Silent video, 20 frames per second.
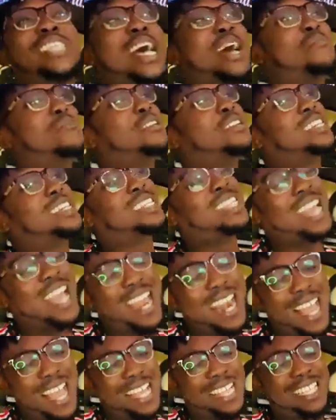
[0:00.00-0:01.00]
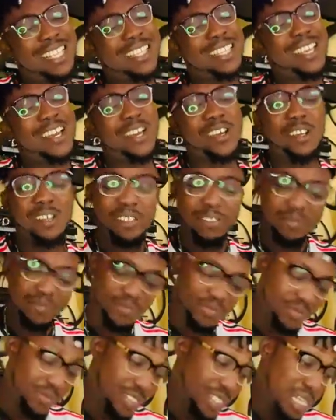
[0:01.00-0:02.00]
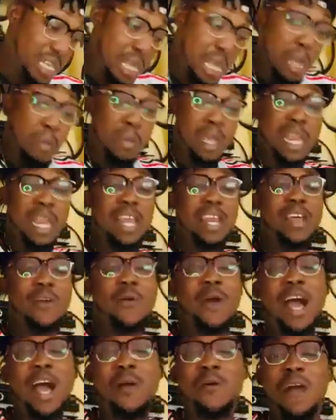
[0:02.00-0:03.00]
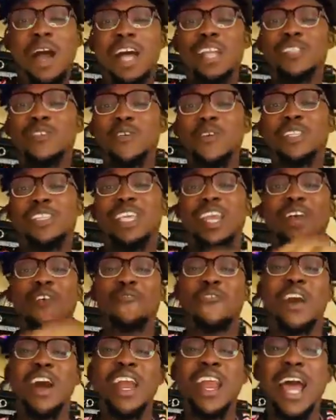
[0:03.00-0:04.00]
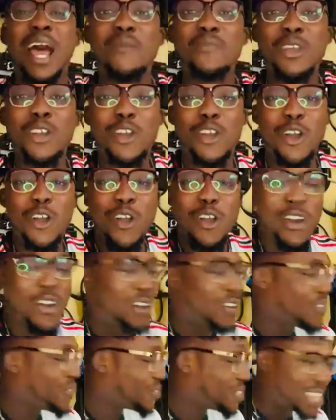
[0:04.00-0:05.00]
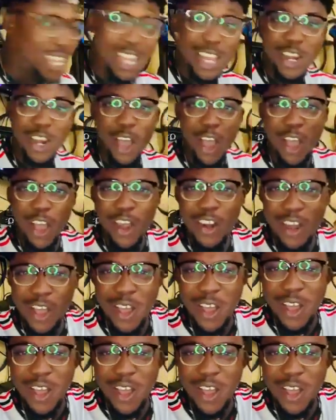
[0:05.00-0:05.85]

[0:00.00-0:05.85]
he's at the Canatio. But in a 1, 2, 3, 4, and 4. No.